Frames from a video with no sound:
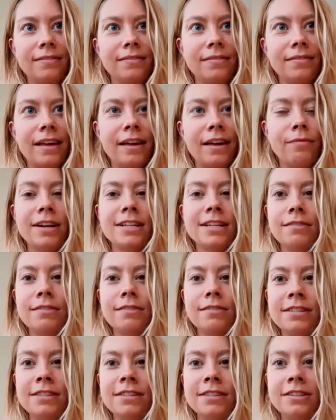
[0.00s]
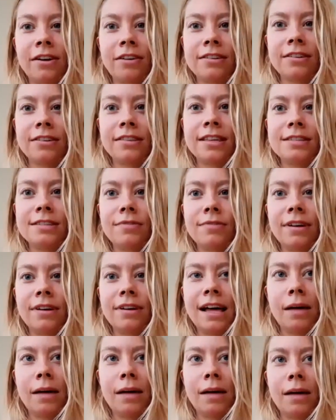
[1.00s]
And what's the result this will
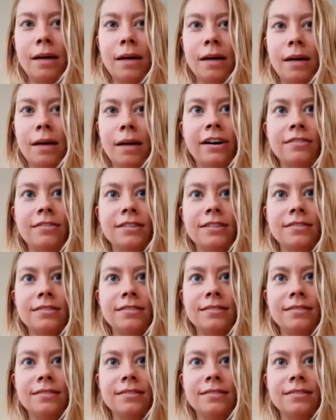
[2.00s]
help you to live out